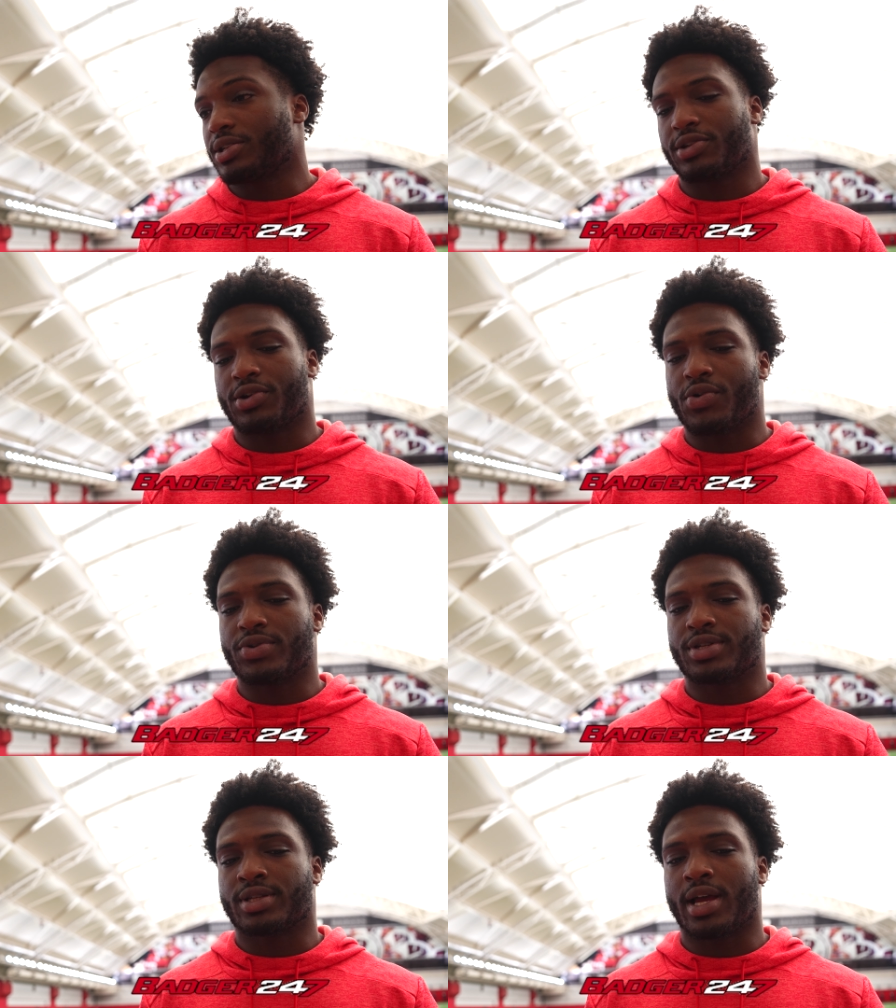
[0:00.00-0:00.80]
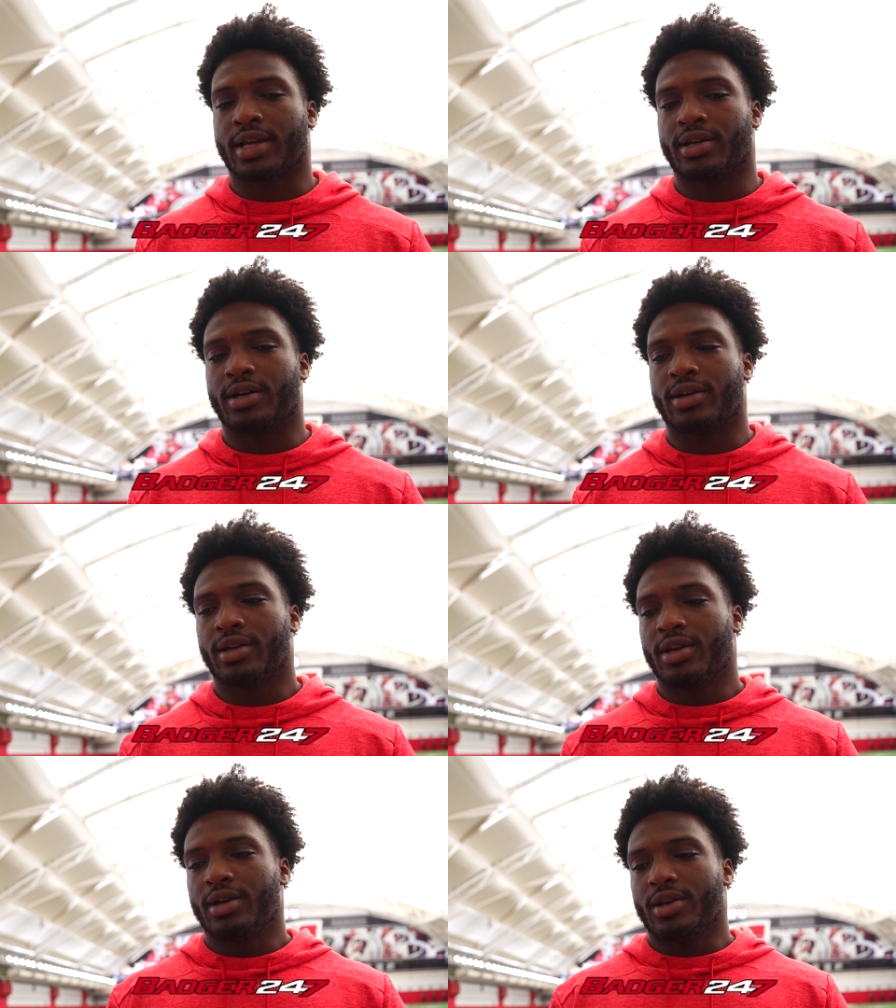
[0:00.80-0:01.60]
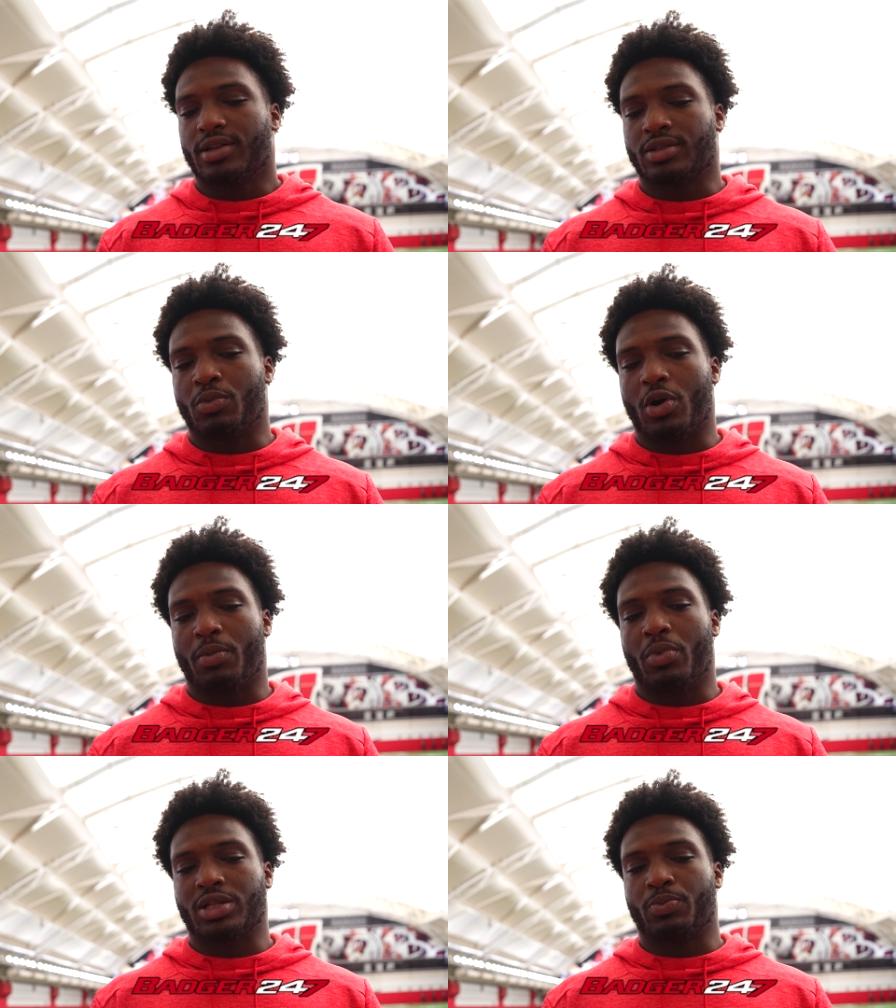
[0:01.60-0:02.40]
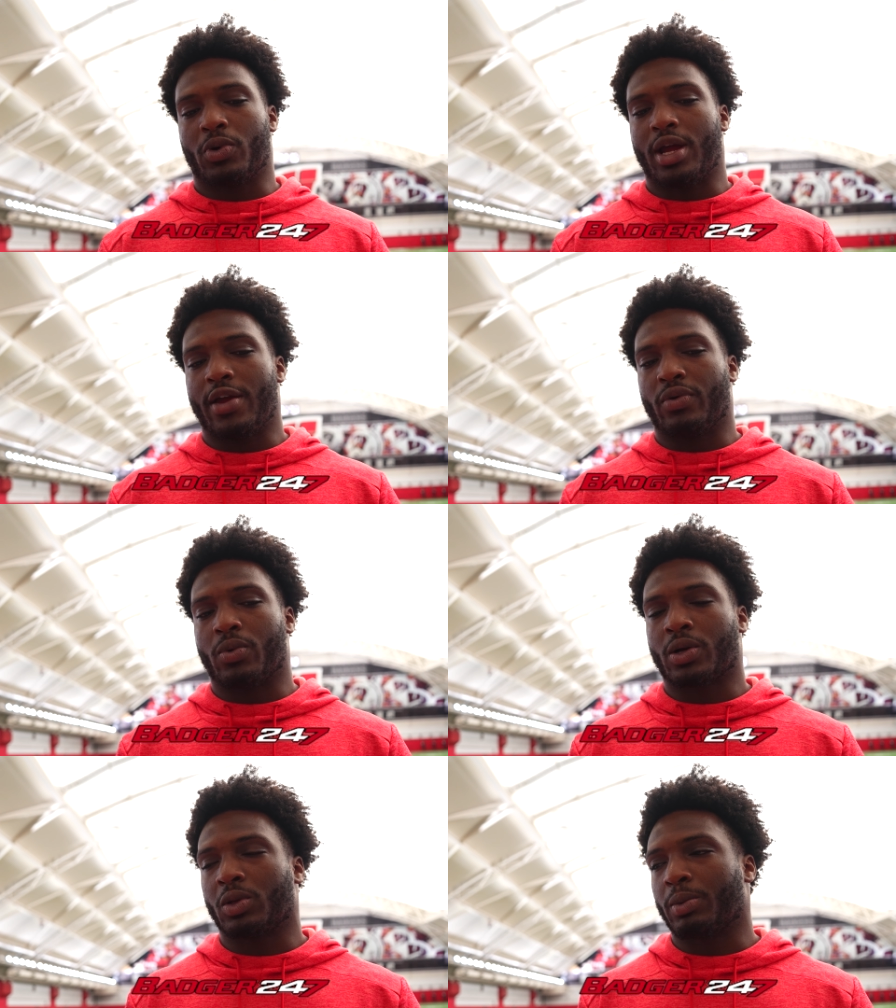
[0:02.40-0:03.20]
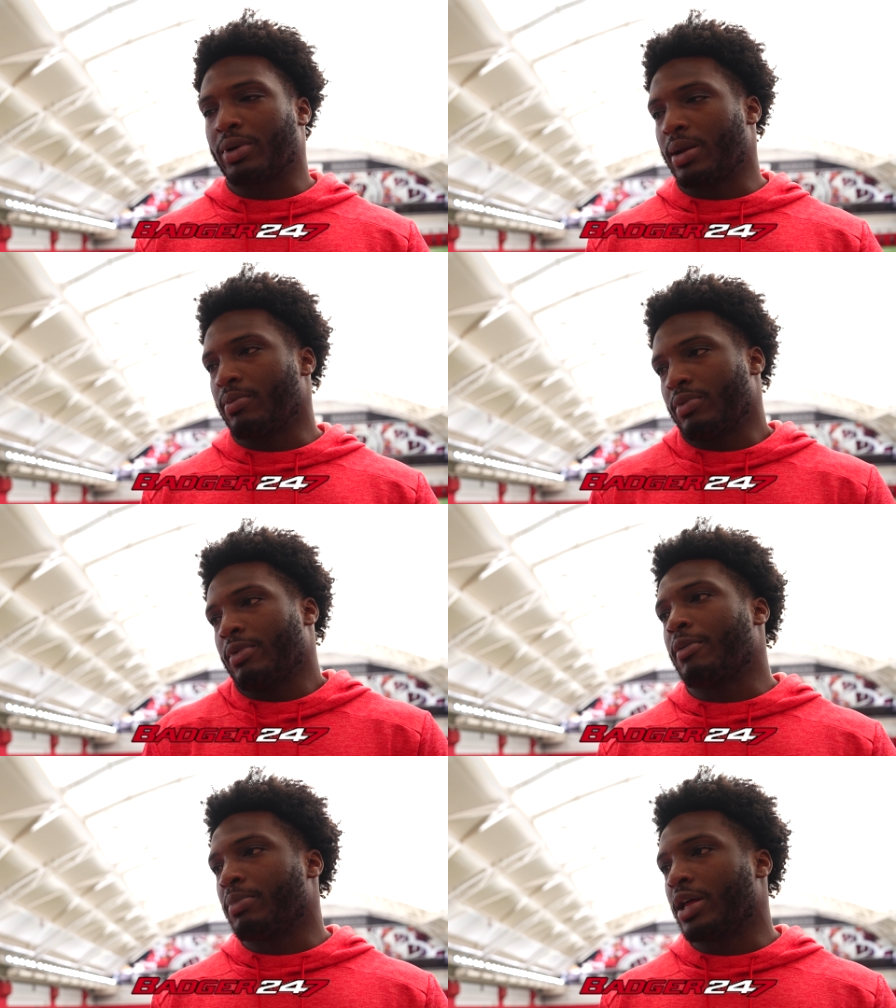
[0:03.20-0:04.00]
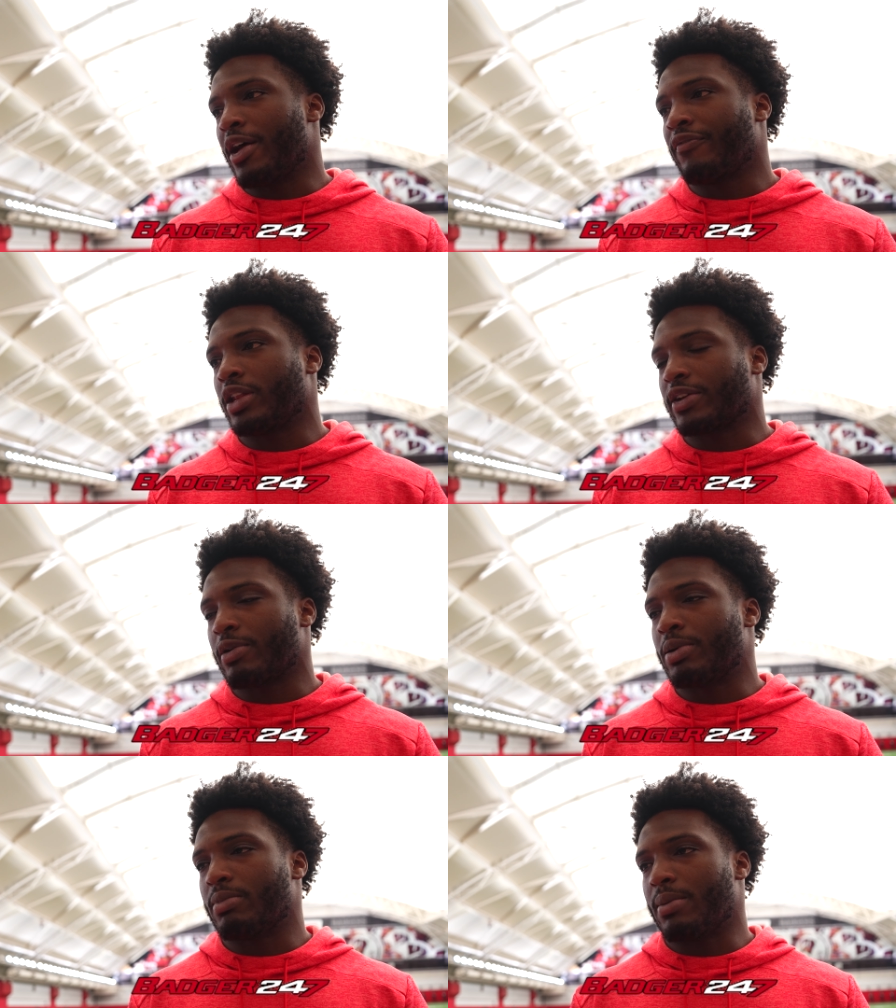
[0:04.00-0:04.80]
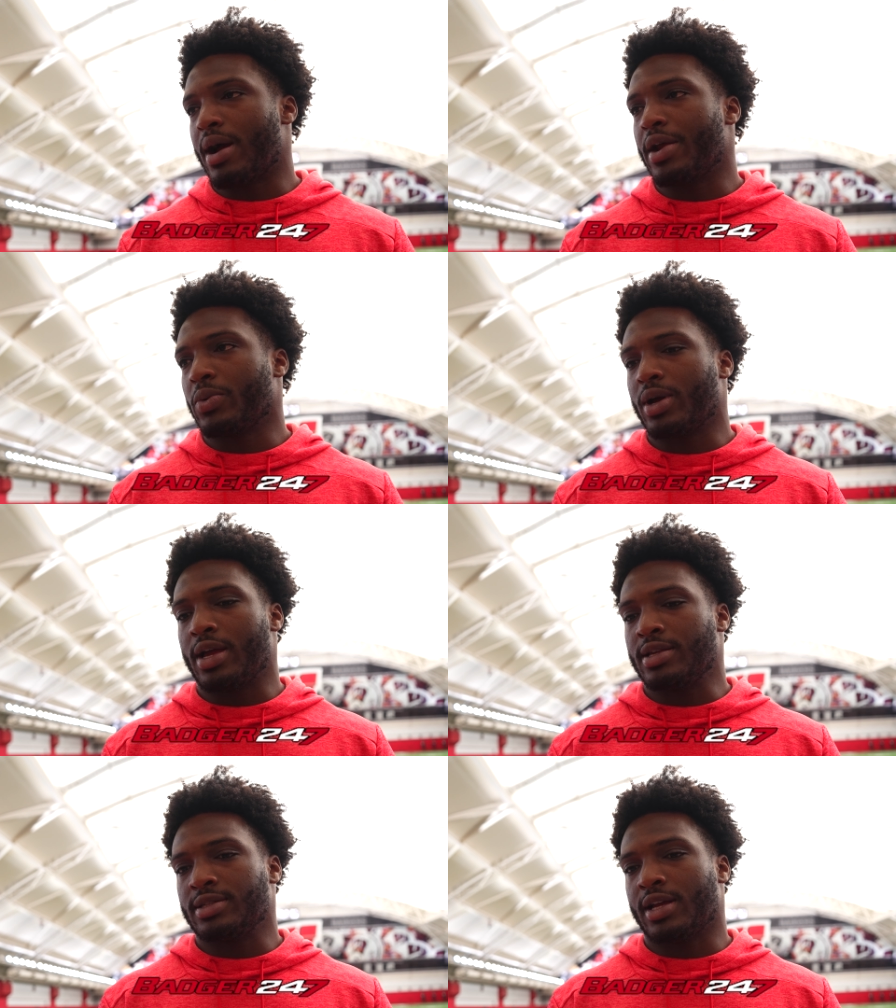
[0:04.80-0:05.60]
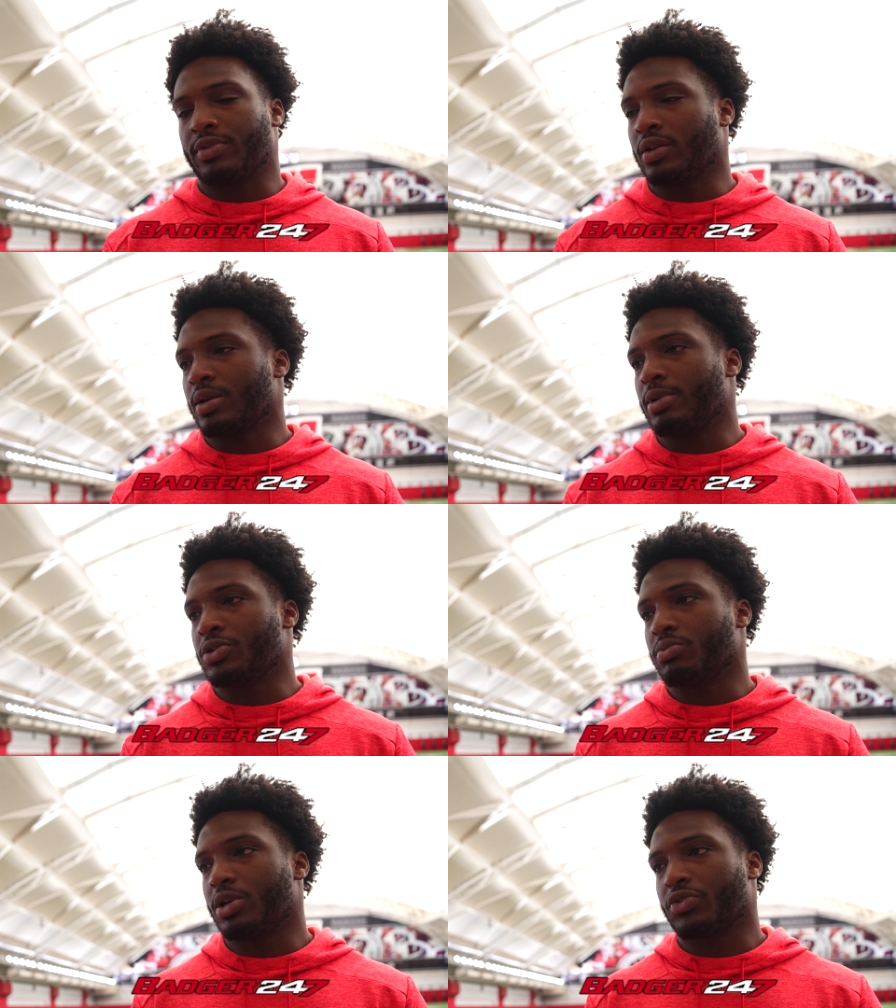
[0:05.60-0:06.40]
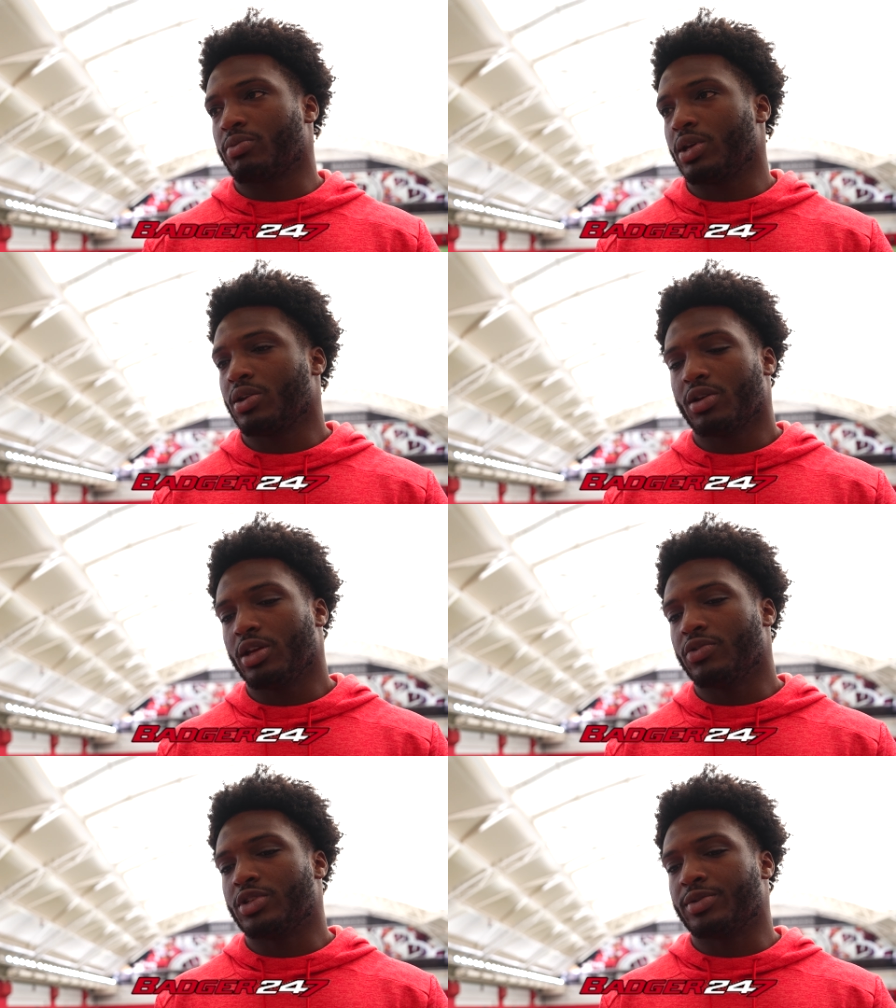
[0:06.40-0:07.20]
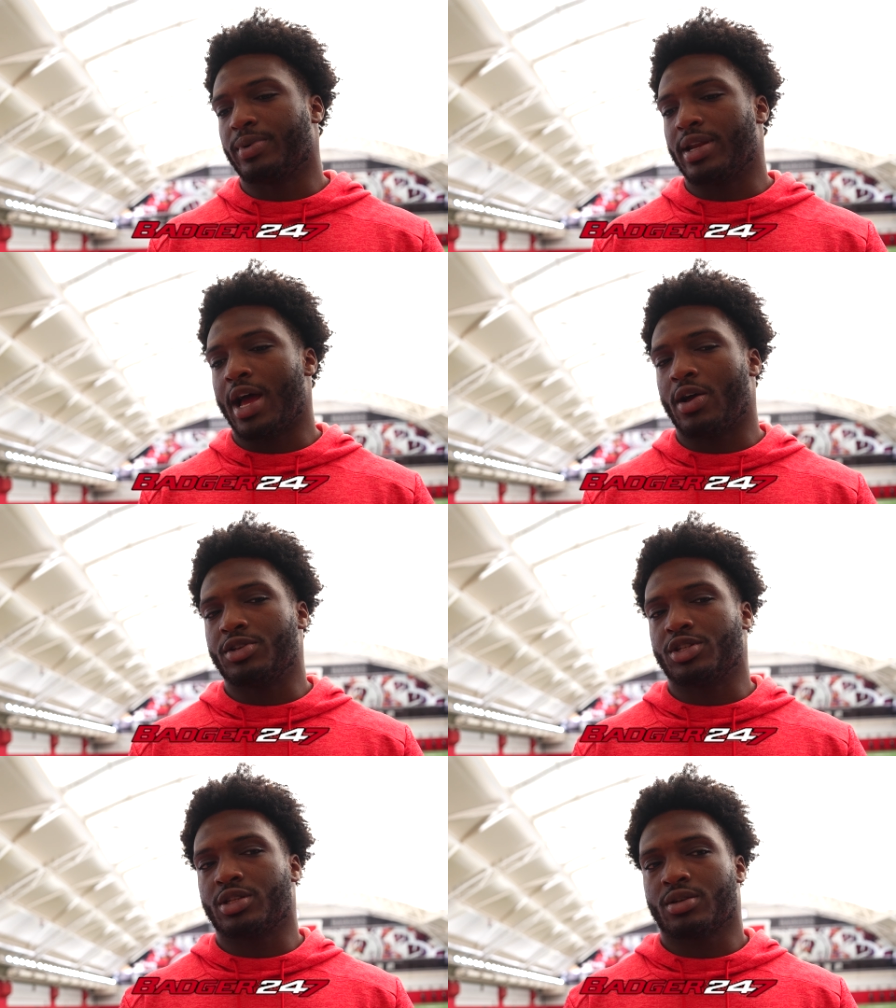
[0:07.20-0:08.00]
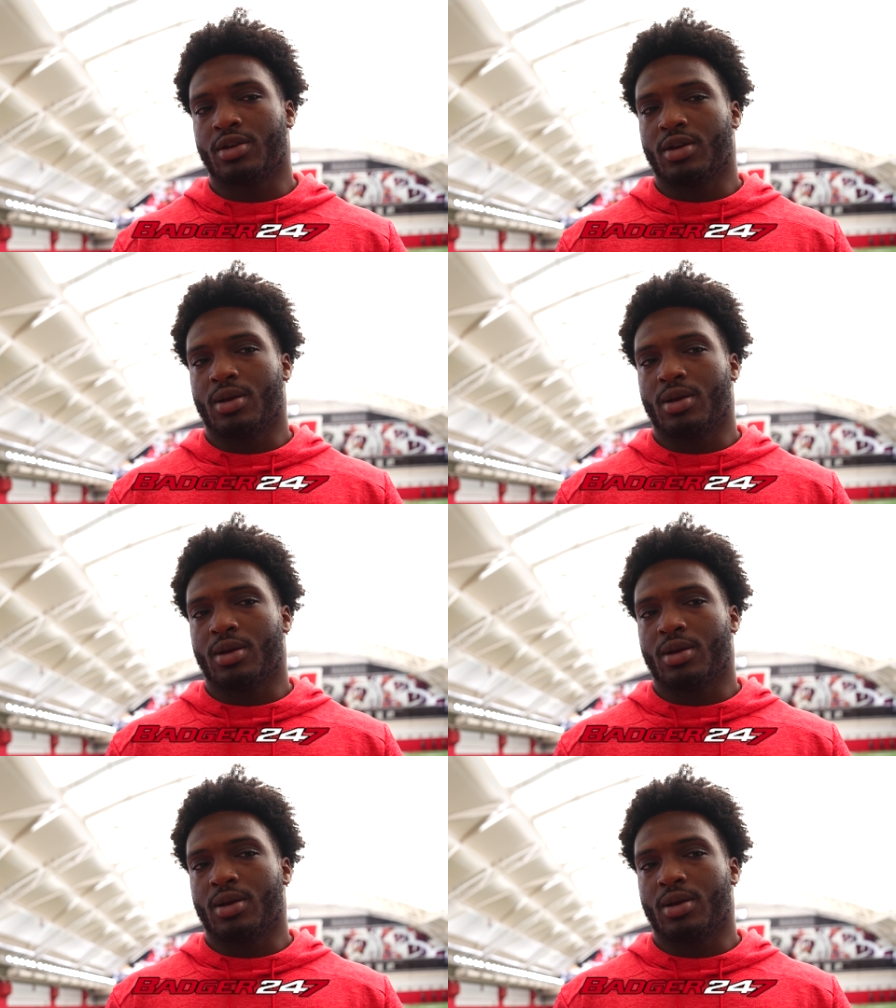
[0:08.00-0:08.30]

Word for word: So it's just like a it was a more, much more heavy workload, but I'm, but I feel like if I put my mind away, there's nothing could be too much for me. It was just, but now it's just